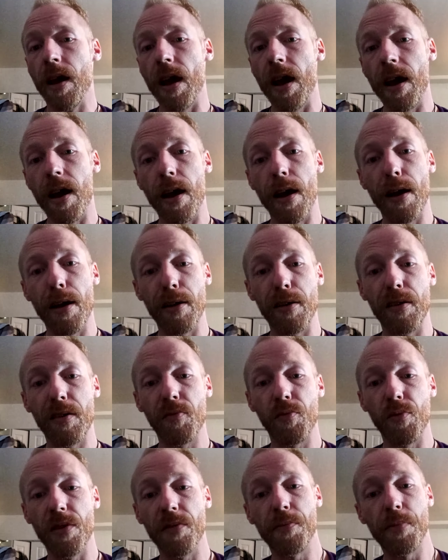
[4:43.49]
and
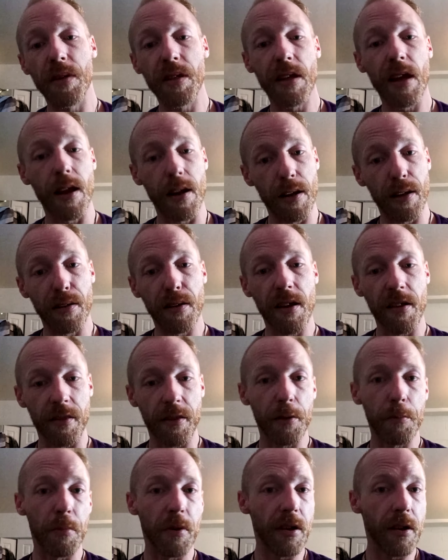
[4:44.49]
we've been getting
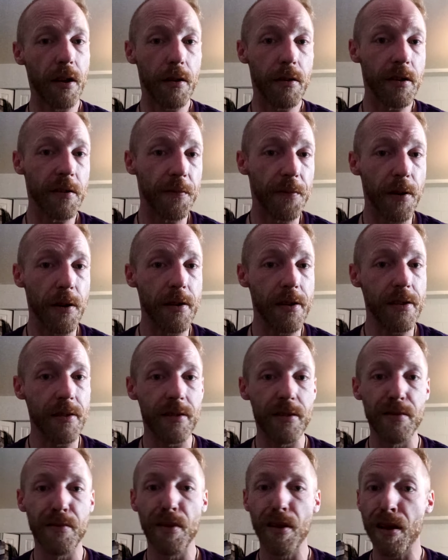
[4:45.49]
nothing but underfunded
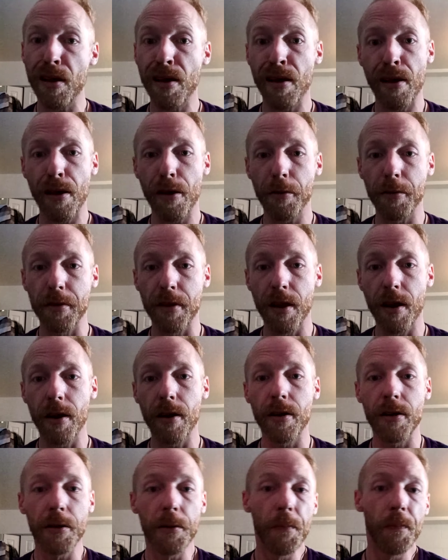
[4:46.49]
uh,
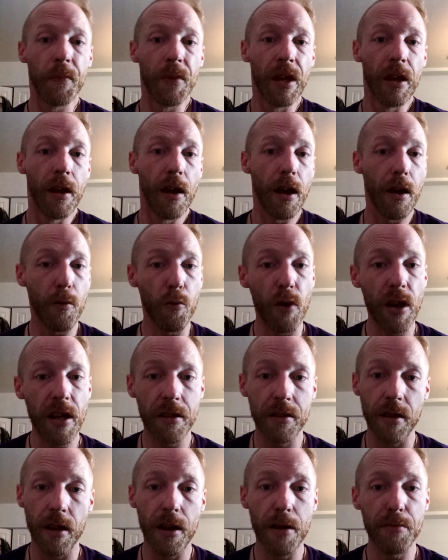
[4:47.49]
healthcare.
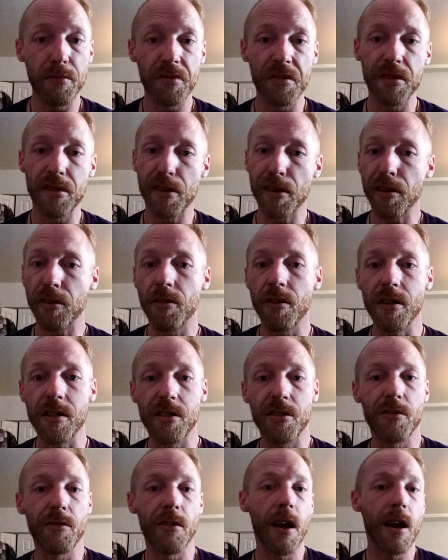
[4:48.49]
Wait times
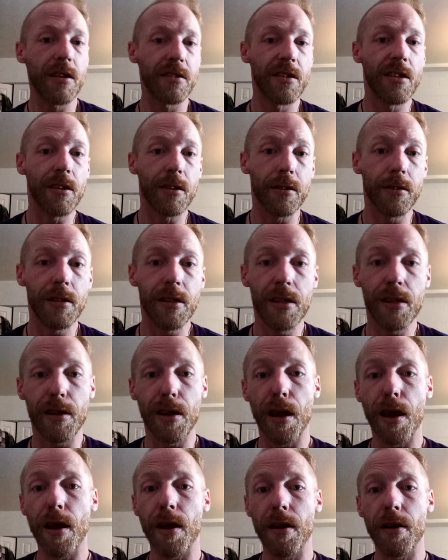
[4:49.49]
increased drastically,
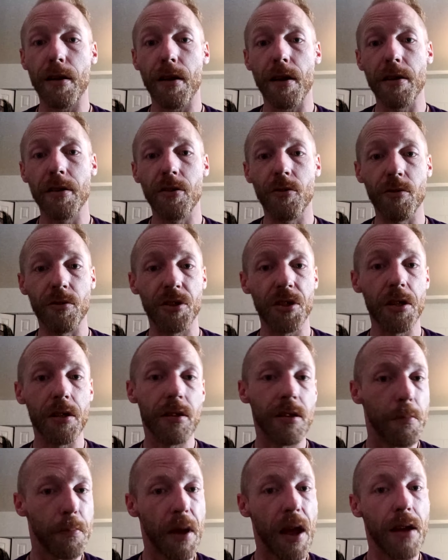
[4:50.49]
and I know
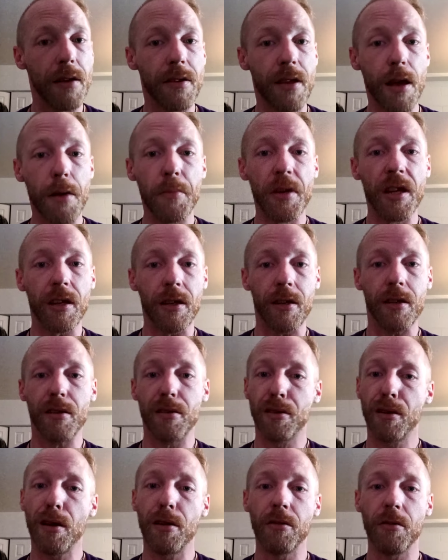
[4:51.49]
during the pandemic,
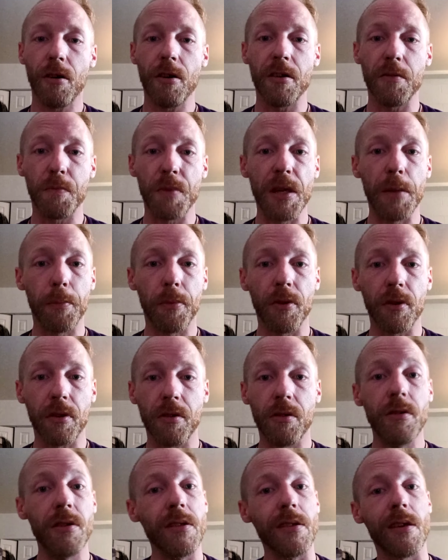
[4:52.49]
a lot of people
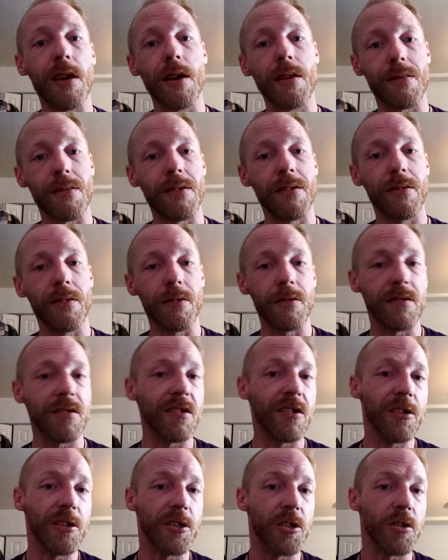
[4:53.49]
couldn't get to their
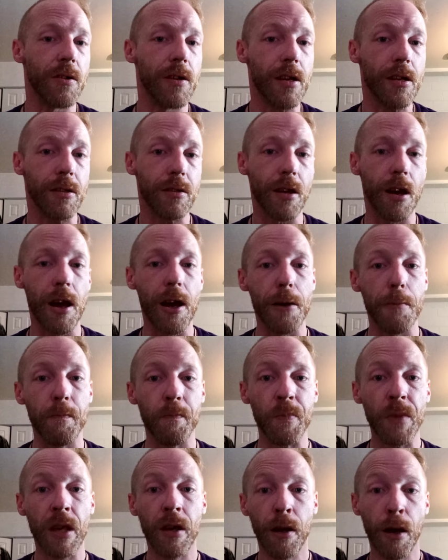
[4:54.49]
surgery in time
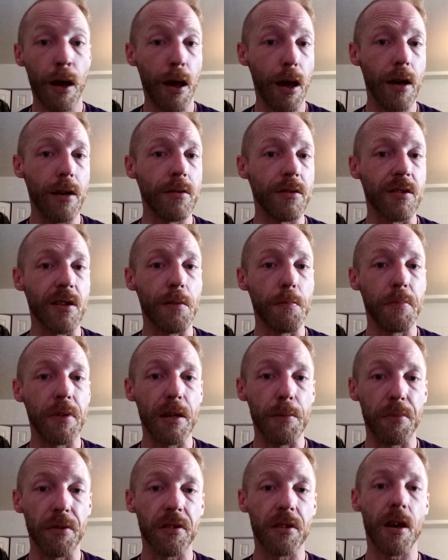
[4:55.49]
and some
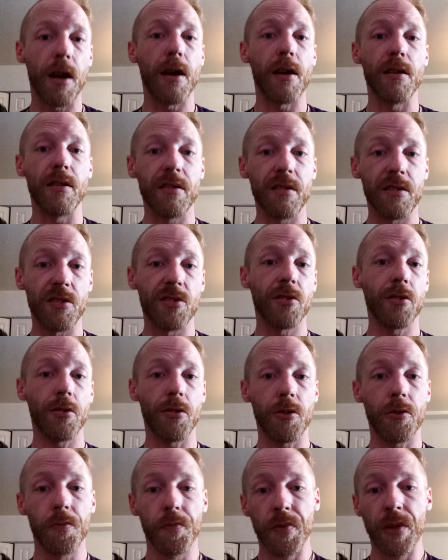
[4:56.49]
people died.
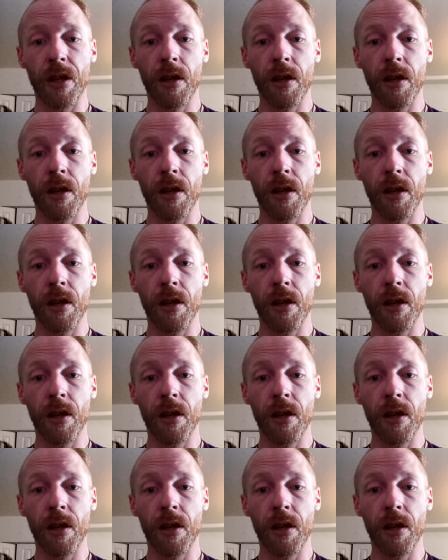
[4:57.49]
So